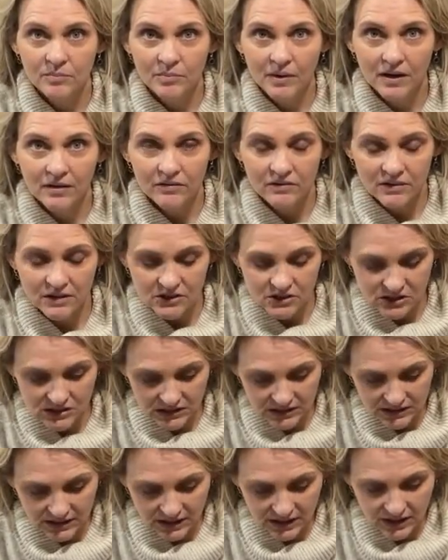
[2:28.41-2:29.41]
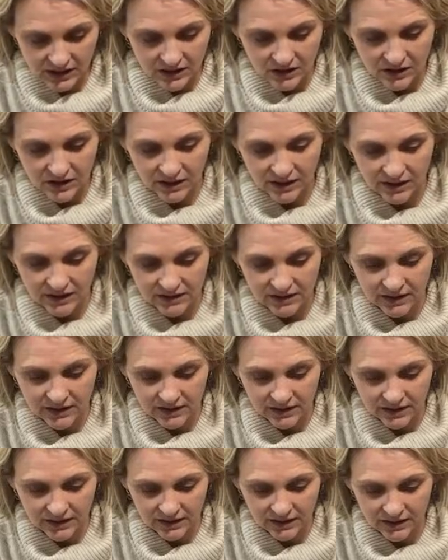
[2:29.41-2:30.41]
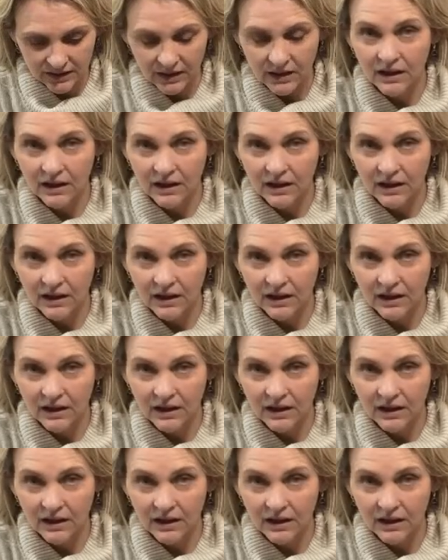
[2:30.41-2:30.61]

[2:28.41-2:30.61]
beverage in there and then